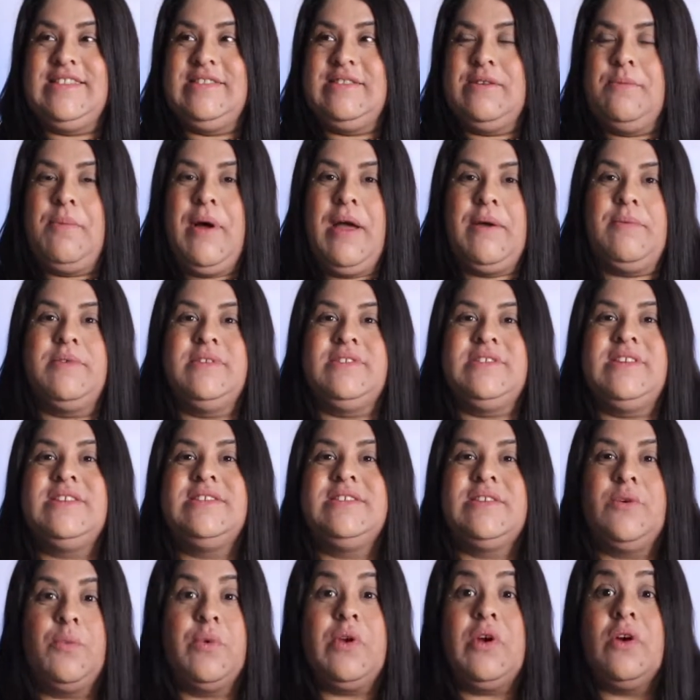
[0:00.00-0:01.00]
The Bible
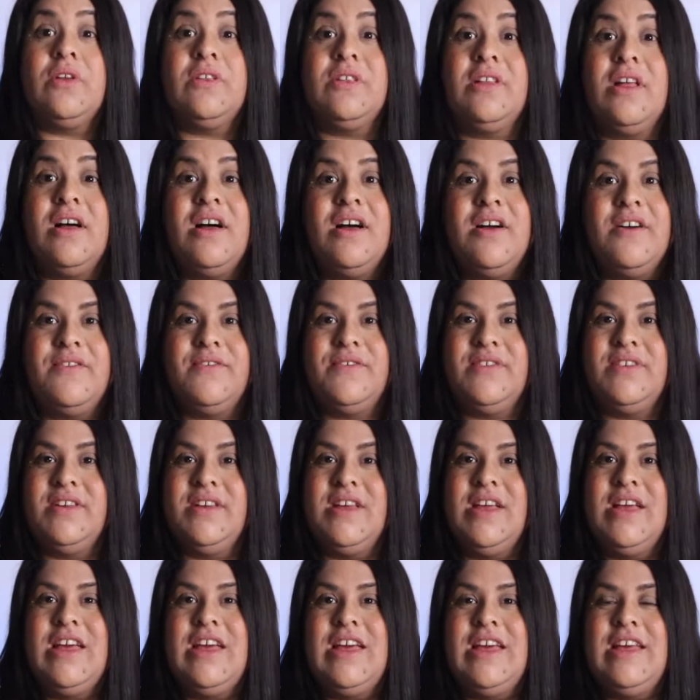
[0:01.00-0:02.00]
says that we are loved.
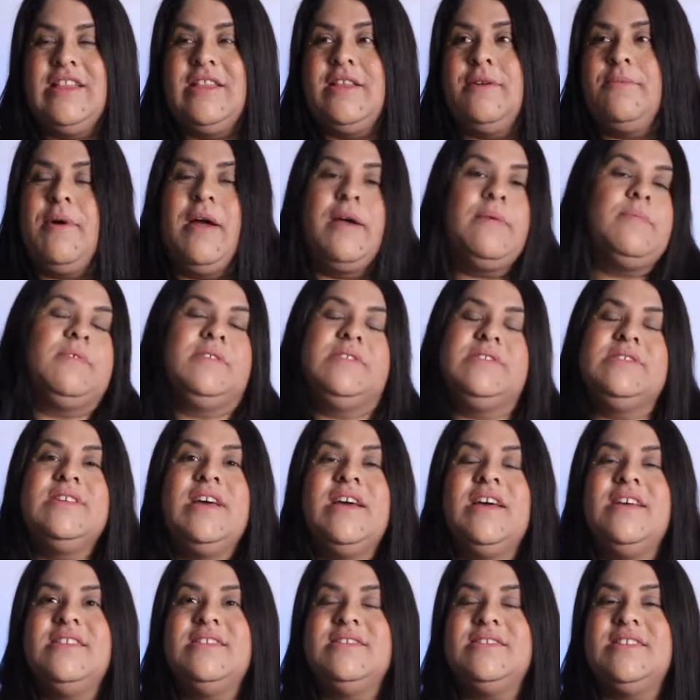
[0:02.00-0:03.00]
The Bible
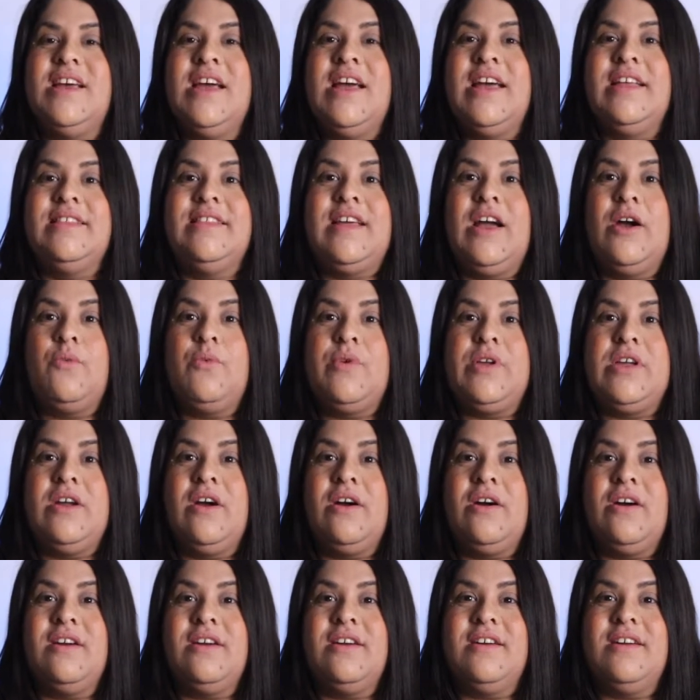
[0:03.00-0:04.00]
says that we
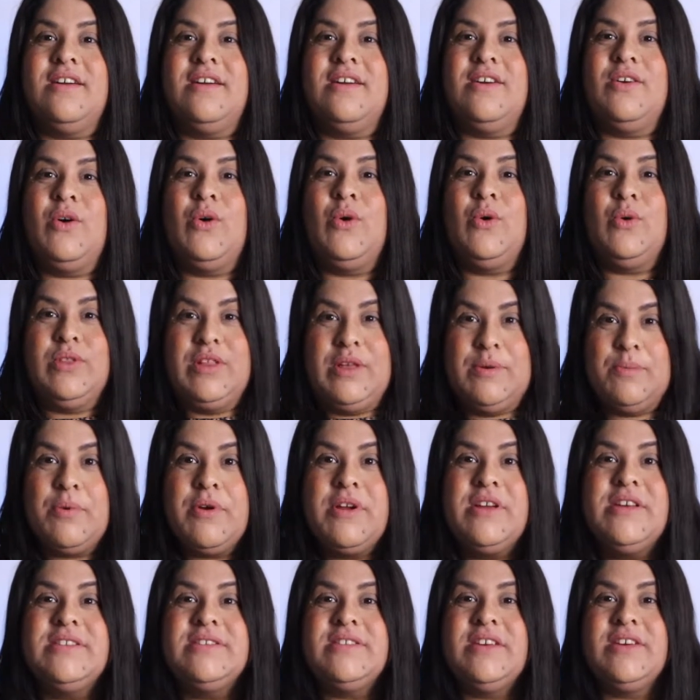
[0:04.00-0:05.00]
are a holy
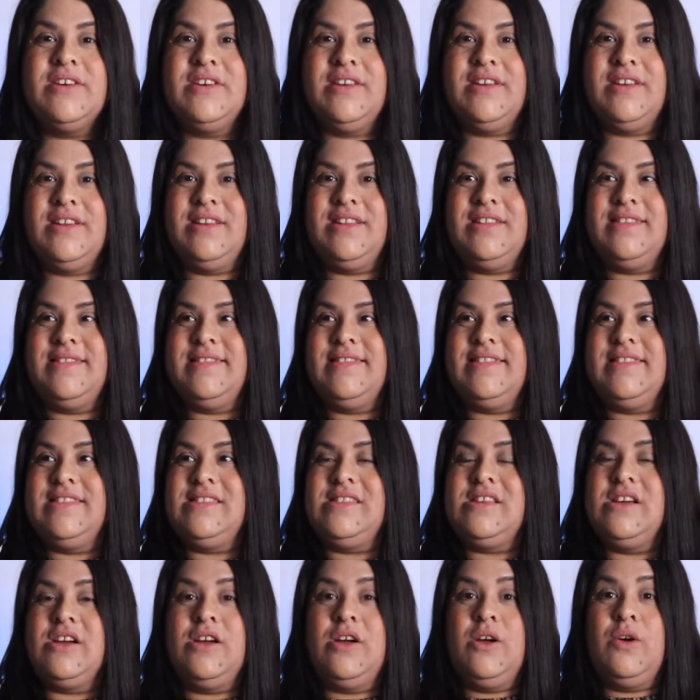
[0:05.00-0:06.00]
priesthood.
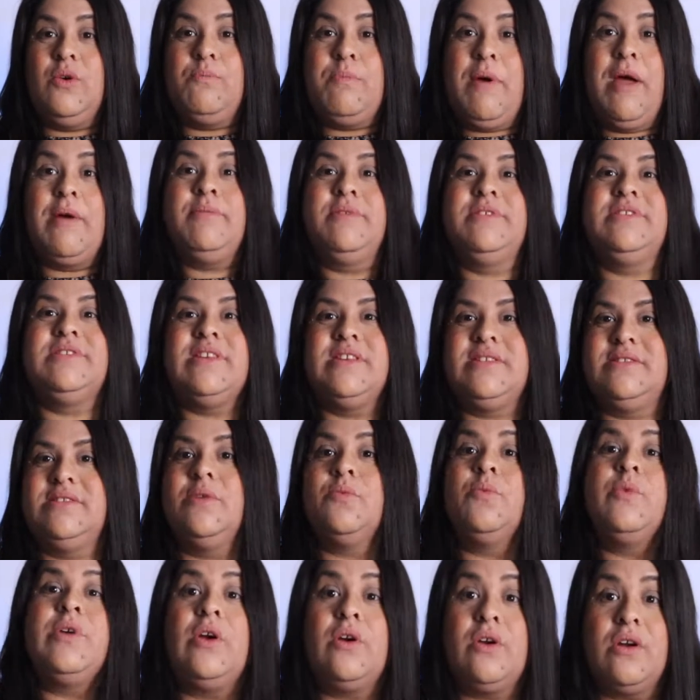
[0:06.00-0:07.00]
The Bible says
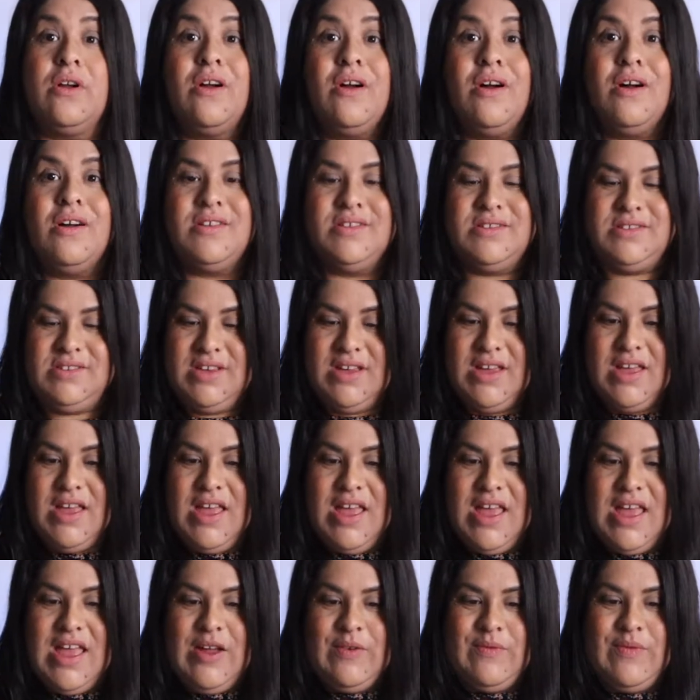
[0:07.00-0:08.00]
that we are called,
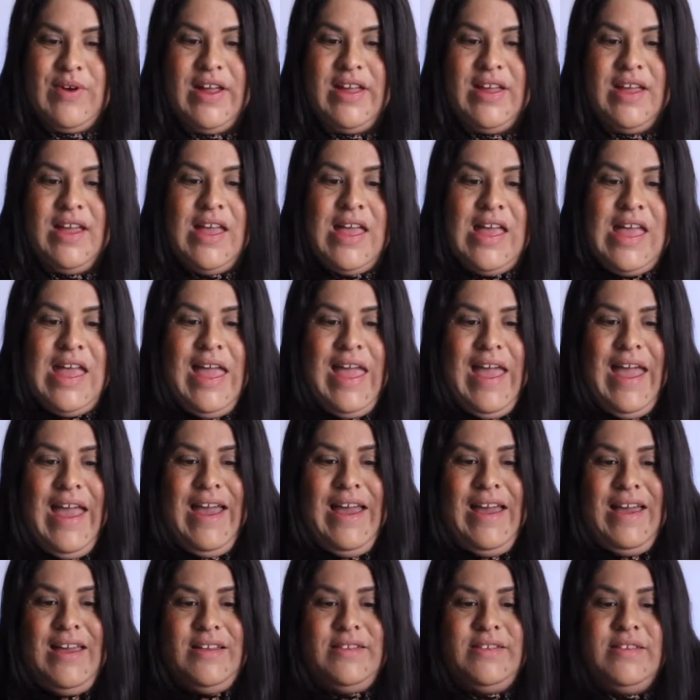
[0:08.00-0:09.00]
right?
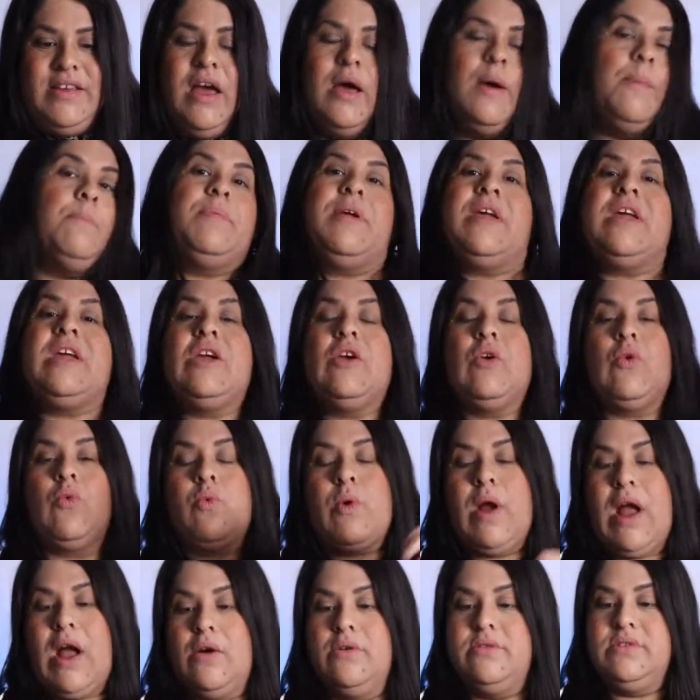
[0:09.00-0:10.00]
And being
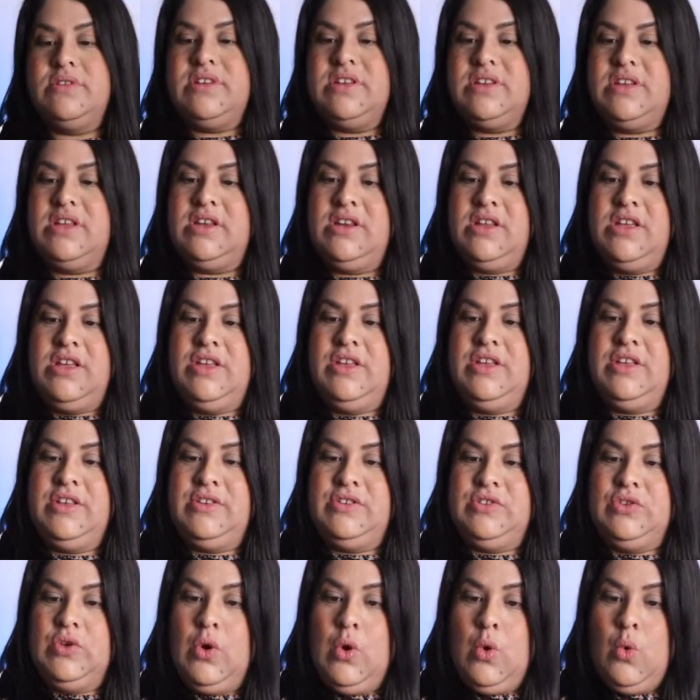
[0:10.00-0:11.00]
grounded in
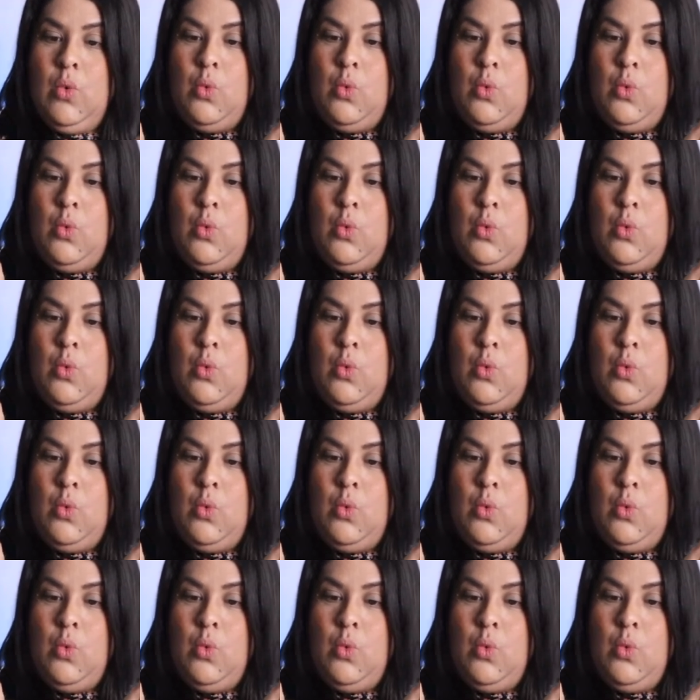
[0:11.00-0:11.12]
his